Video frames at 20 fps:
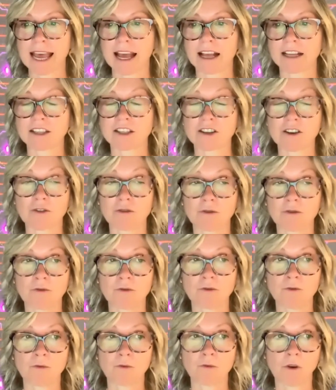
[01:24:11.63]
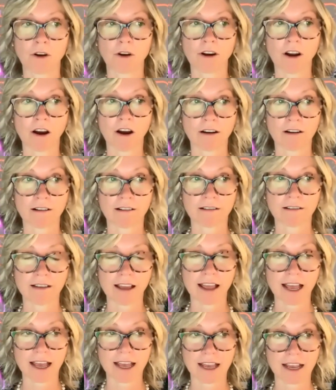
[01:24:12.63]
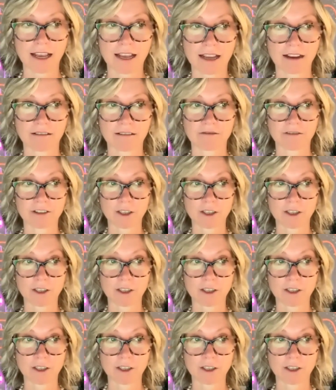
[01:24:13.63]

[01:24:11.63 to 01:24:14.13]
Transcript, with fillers: Uh, so what our uh,